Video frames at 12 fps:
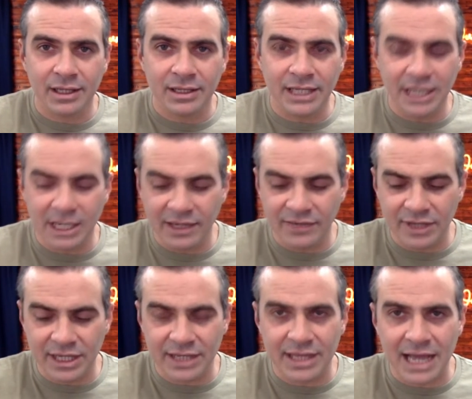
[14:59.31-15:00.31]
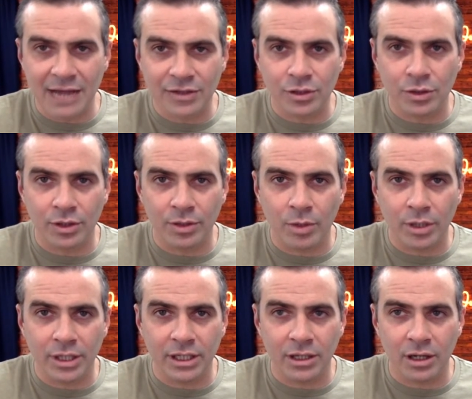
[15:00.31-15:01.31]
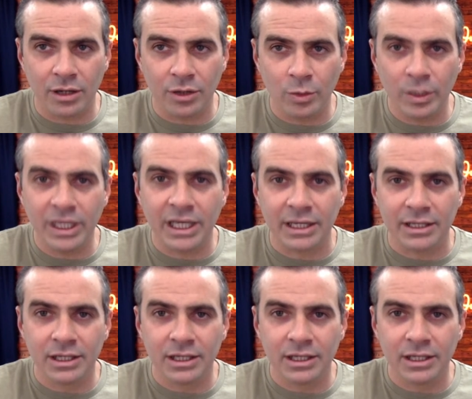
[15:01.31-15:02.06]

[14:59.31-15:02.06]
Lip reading: They didn't even let the house go on the market the weekend.